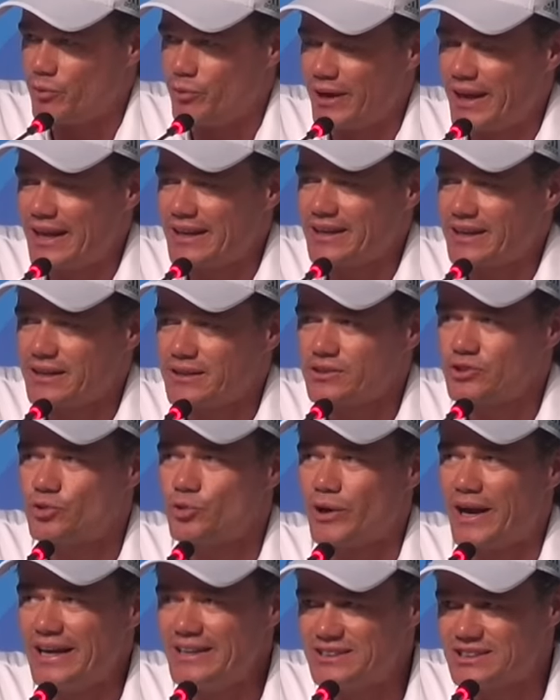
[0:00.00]
We had a
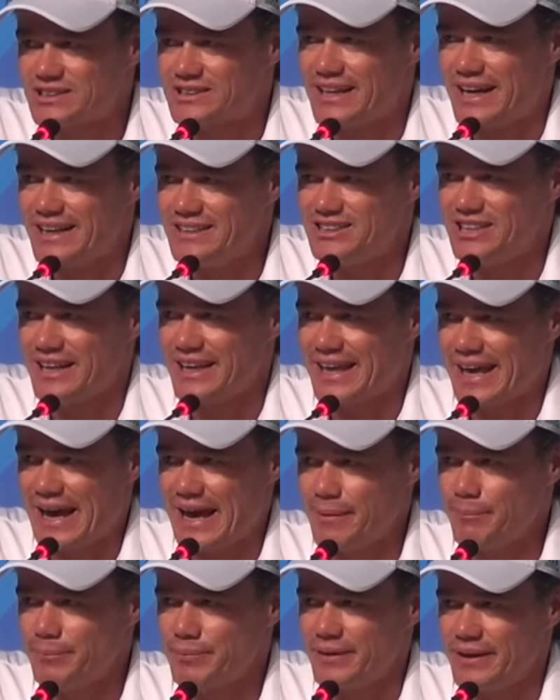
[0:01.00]
great staging
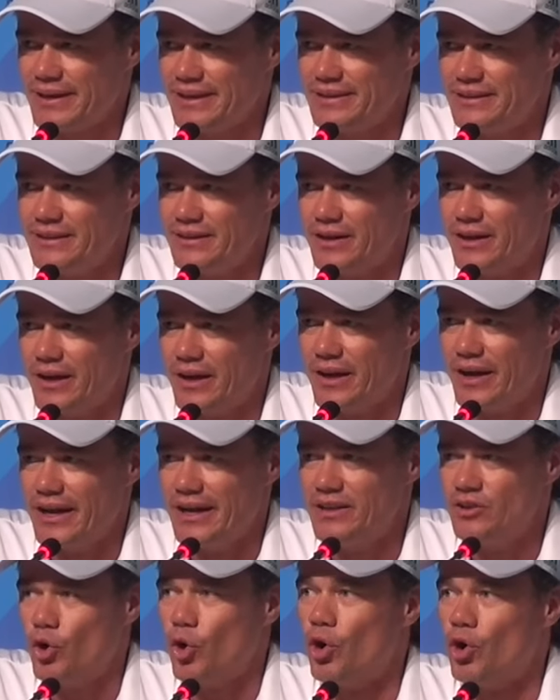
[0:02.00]
camp in
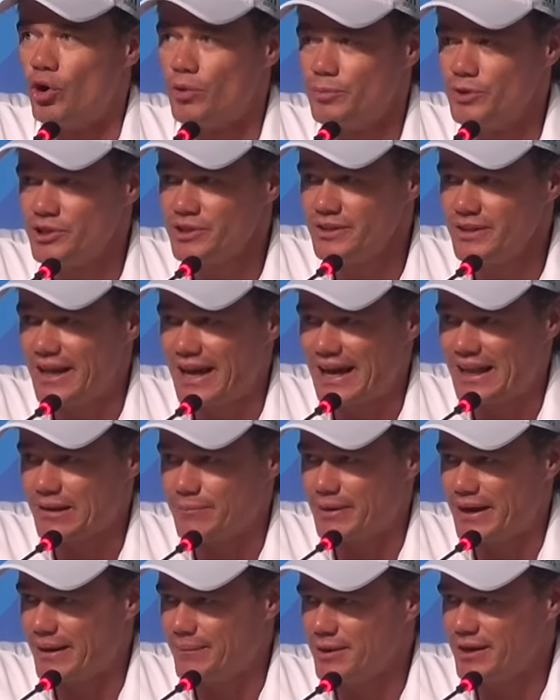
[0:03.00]
Auburn,
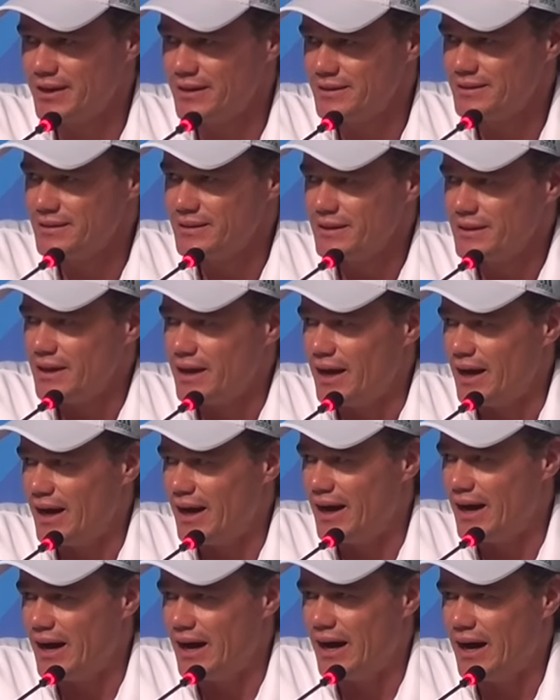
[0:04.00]
Alabama.
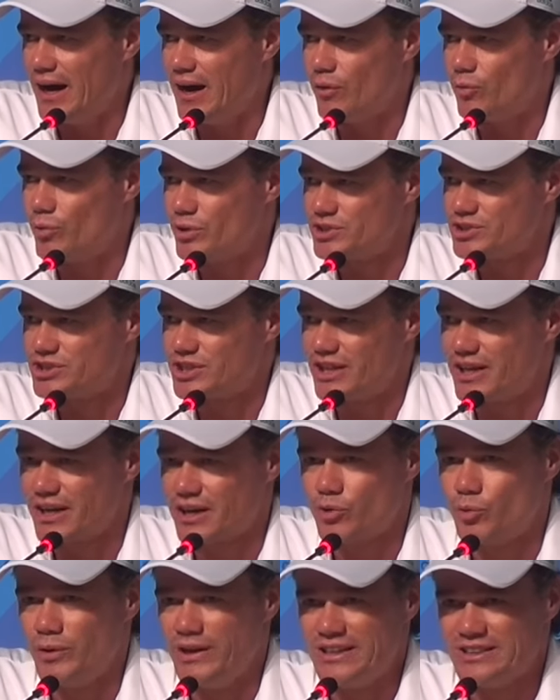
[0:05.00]
Was
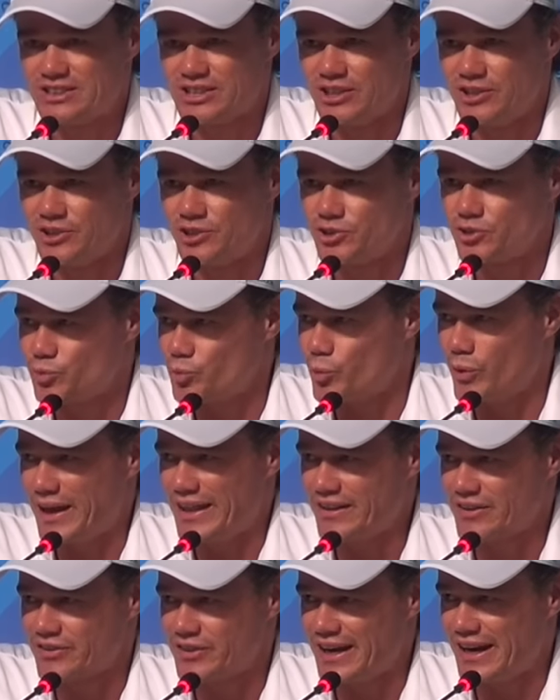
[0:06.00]
Queensland
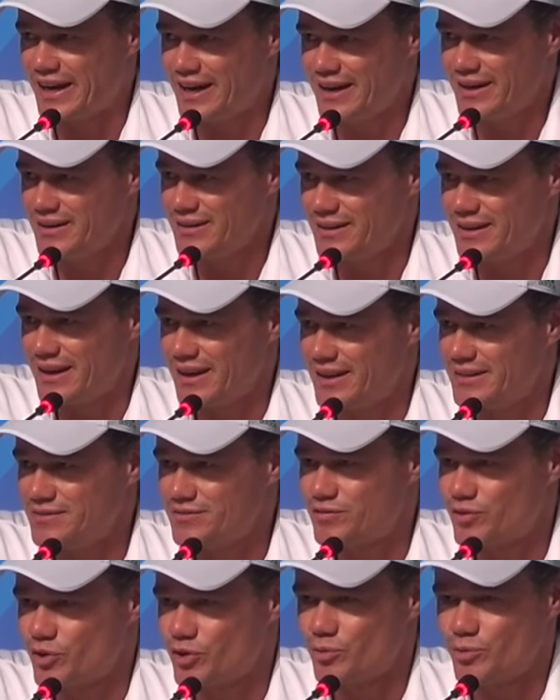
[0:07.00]
weather there, and
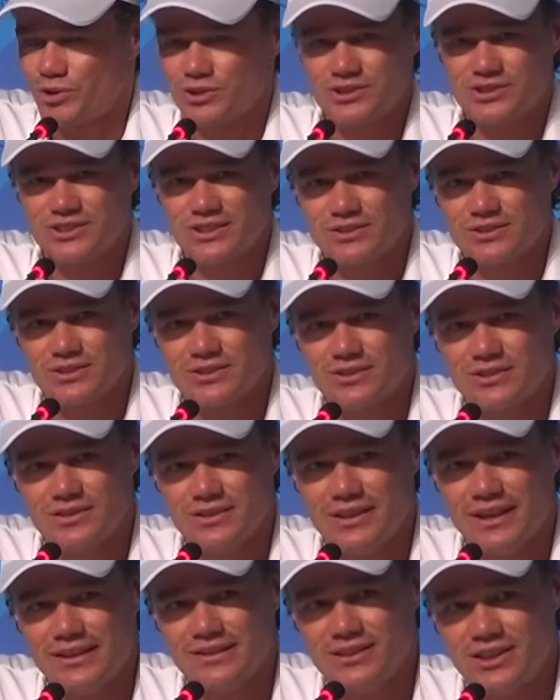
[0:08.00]
for the ones
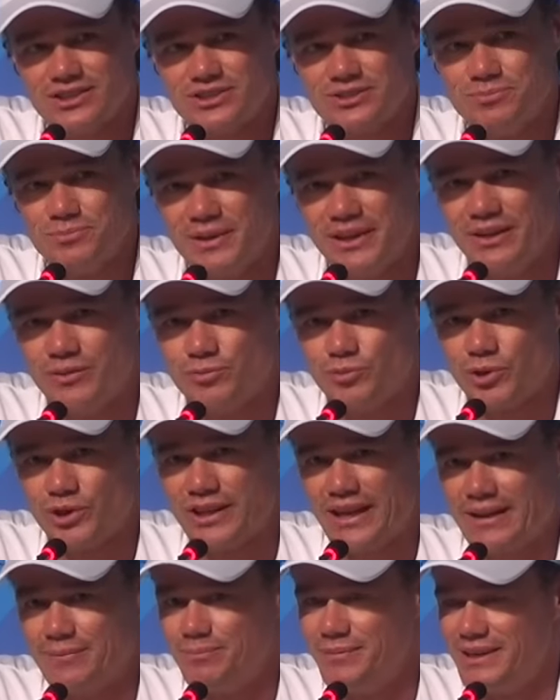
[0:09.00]
that doesn't mean what
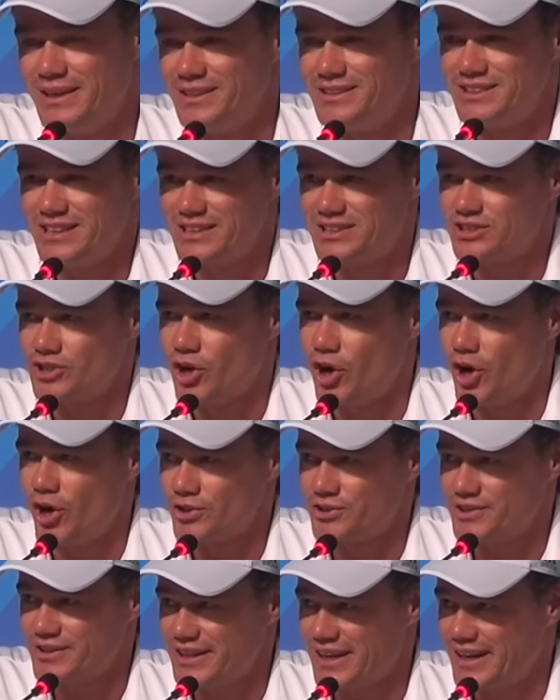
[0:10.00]
that means, it's
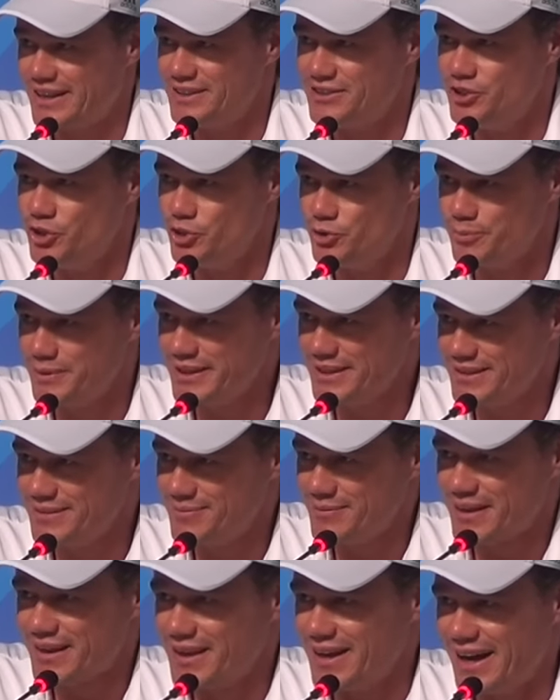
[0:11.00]
hot and humid,
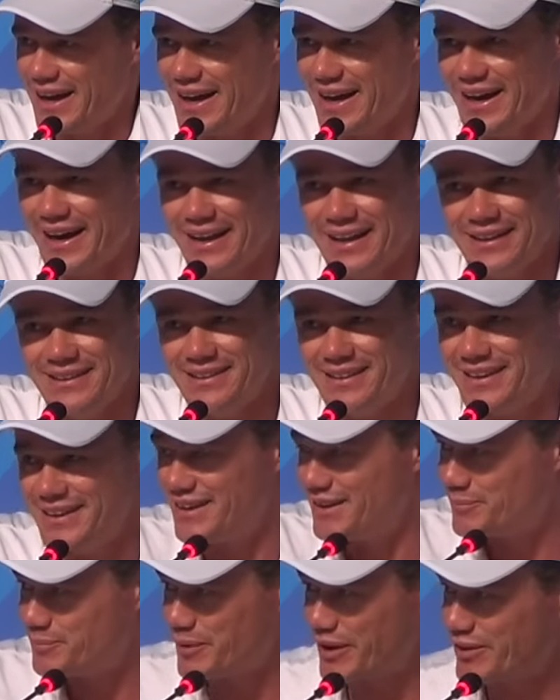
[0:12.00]
and
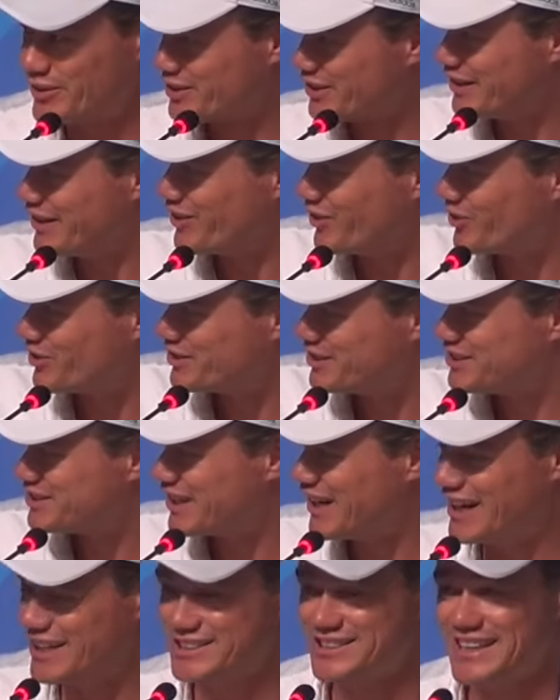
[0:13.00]
apparently all these
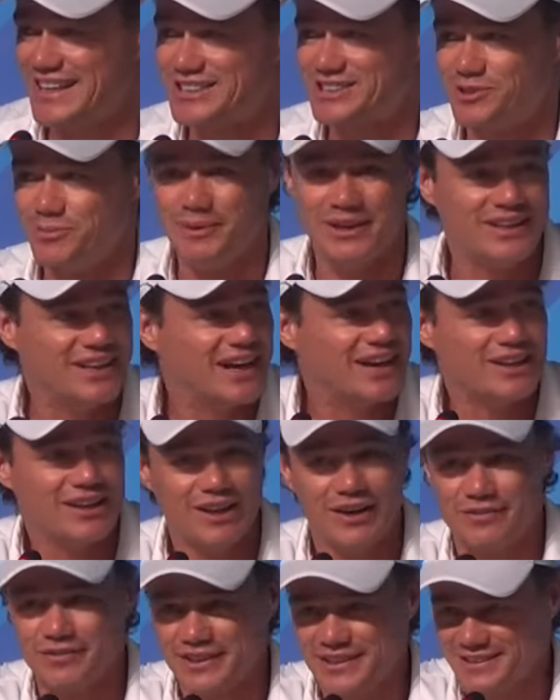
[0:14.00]
guys next to me, they
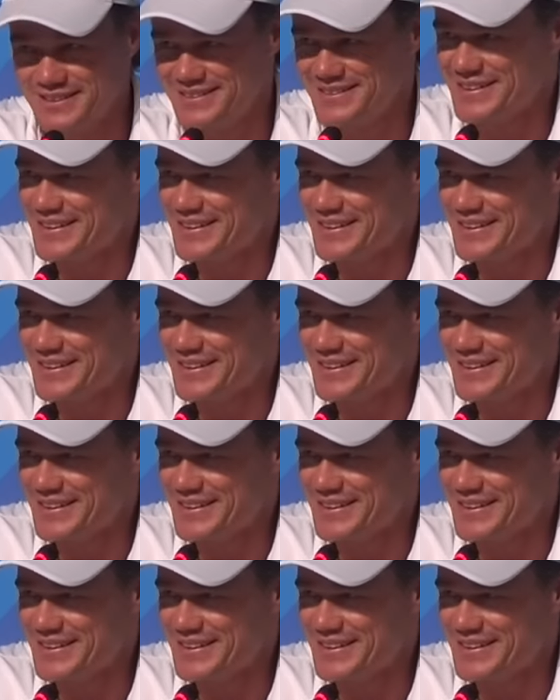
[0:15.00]
love it.